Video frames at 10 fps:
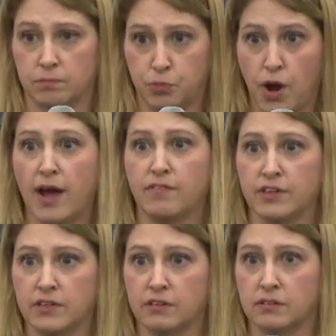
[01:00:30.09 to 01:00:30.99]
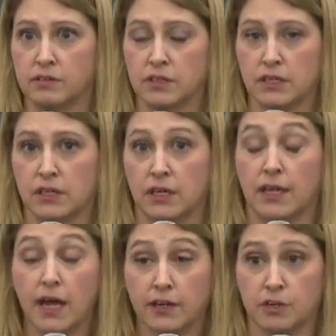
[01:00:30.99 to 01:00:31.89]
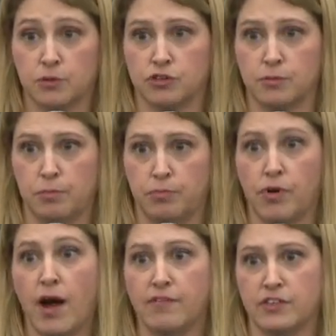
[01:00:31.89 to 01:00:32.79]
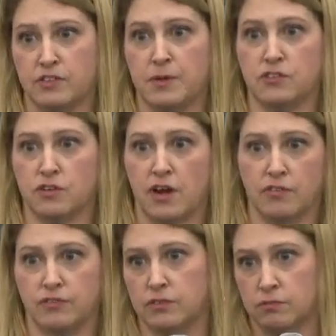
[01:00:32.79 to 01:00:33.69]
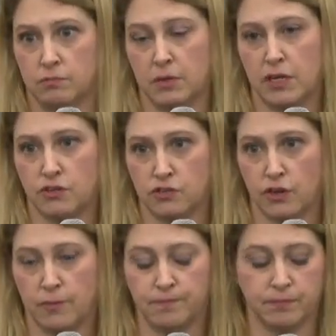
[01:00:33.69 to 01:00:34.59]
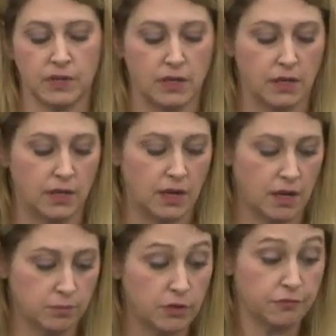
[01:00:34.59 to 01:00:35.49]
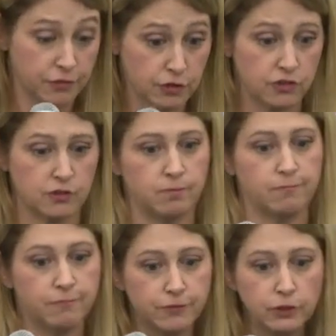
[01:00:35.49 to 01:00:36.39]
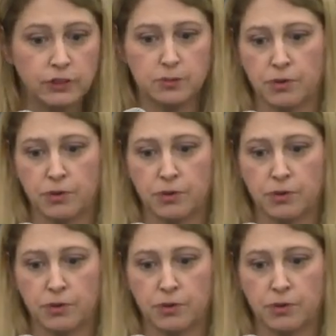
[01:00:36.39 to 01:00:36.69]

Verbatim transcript: private, non-commercial, but private spacecraft many years ago. Um, the first fully